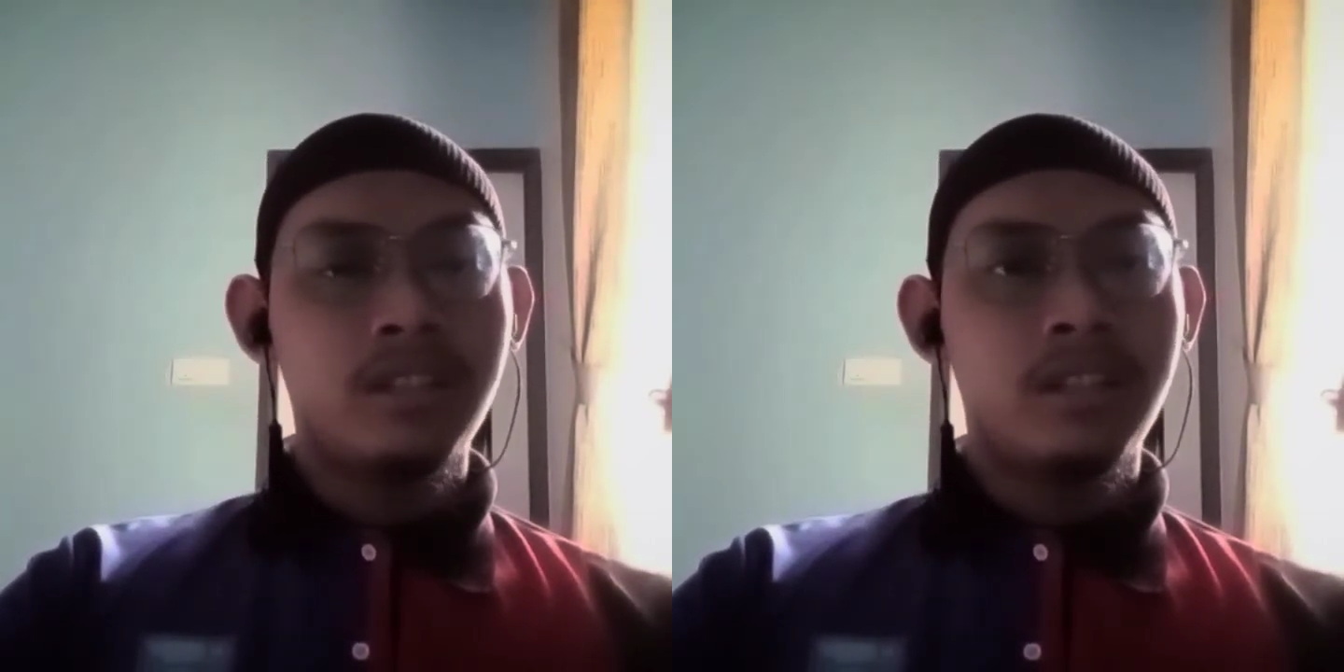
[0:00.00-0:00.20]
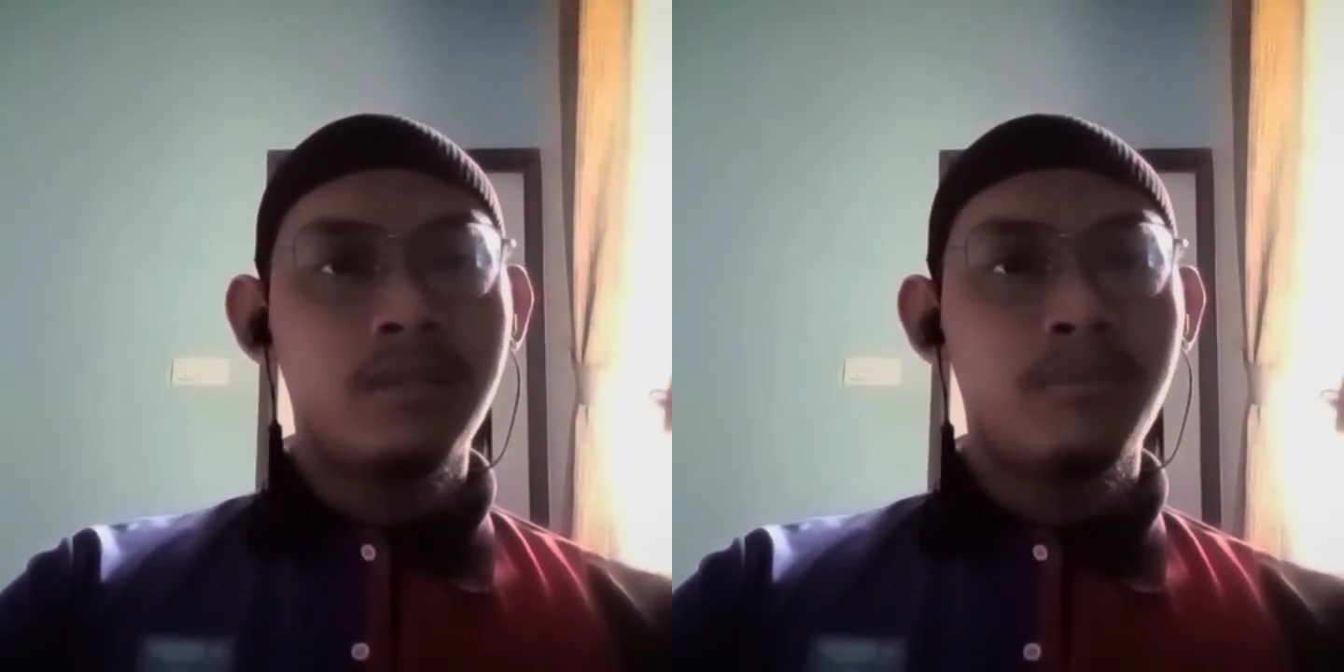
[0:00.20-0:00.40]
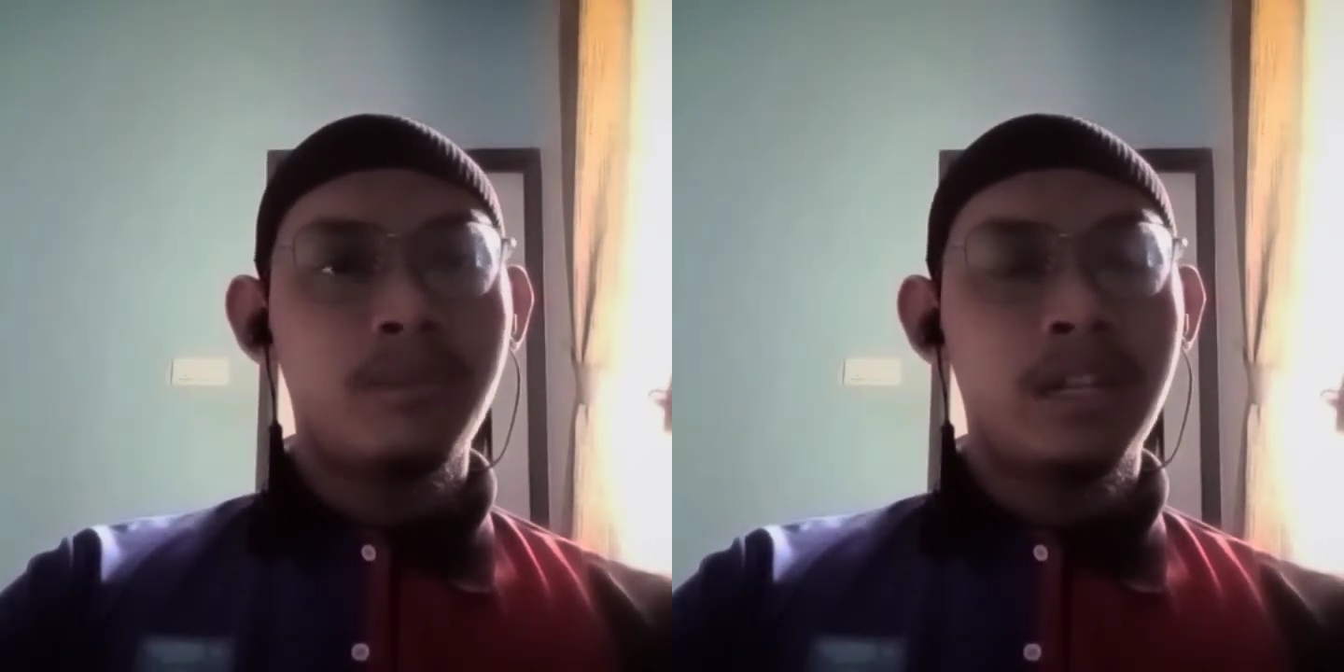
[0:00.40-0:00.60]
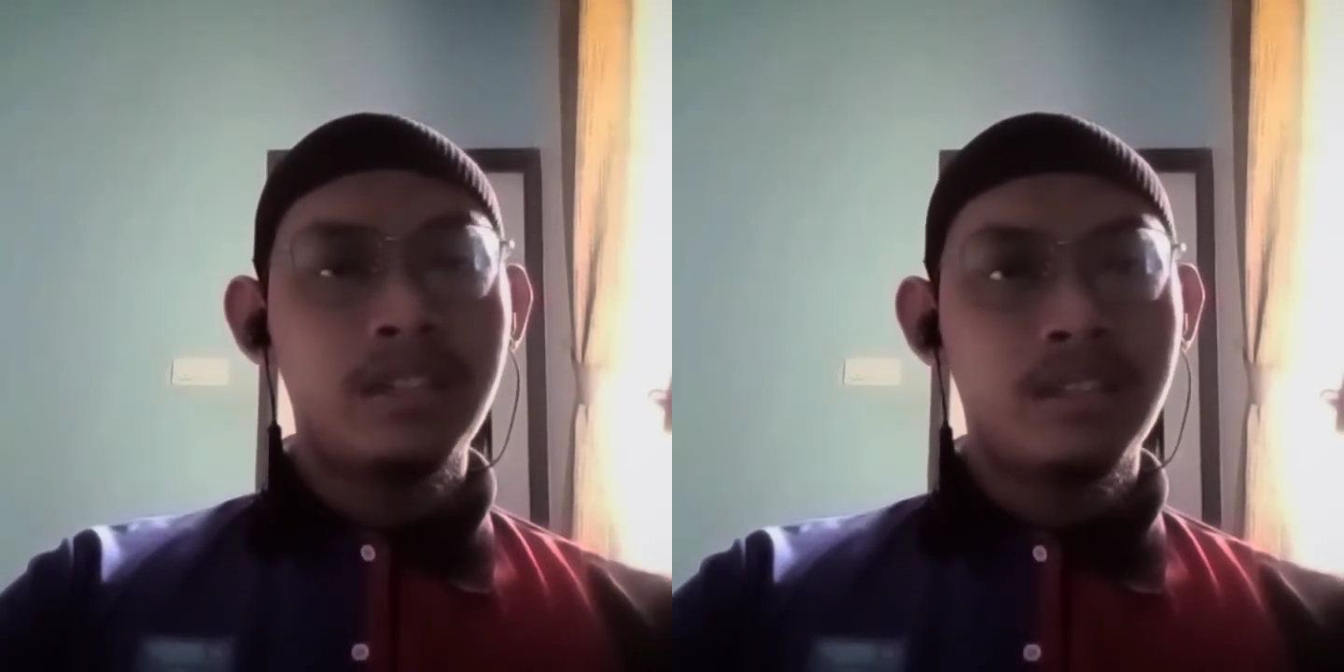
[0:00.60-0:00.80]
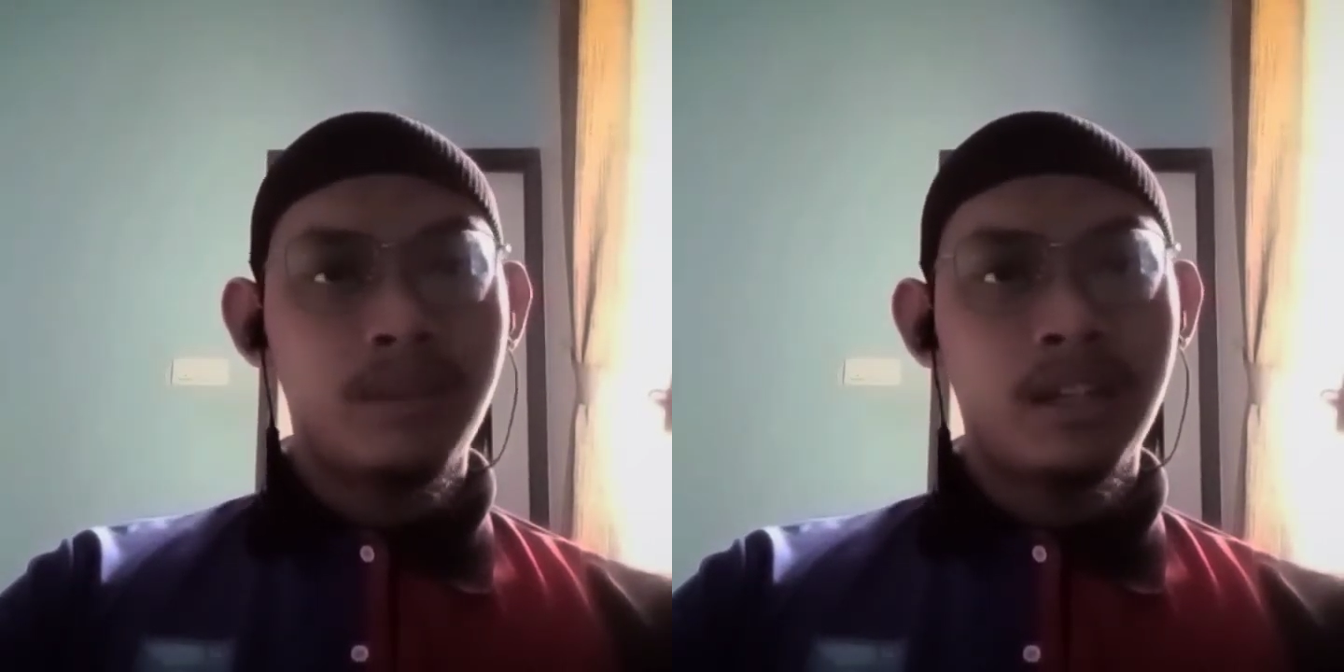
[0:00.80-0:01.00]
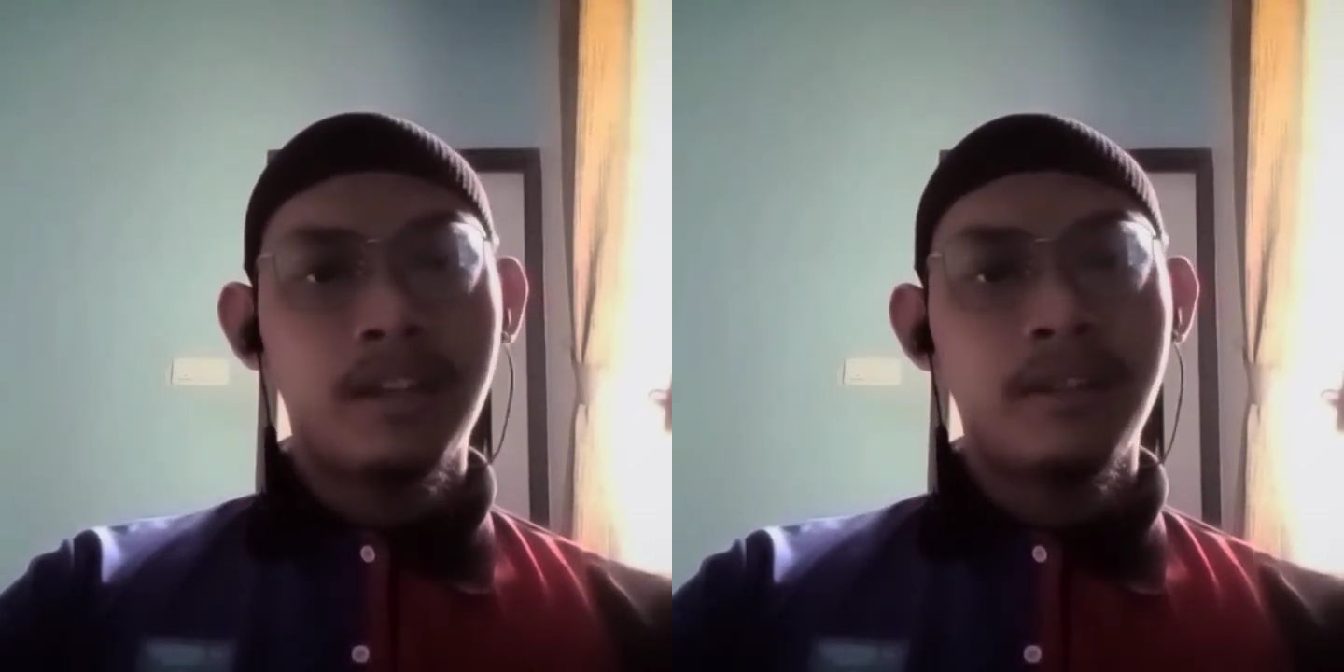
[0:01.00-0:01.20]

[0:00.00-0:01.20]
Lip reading: the Malaysian market.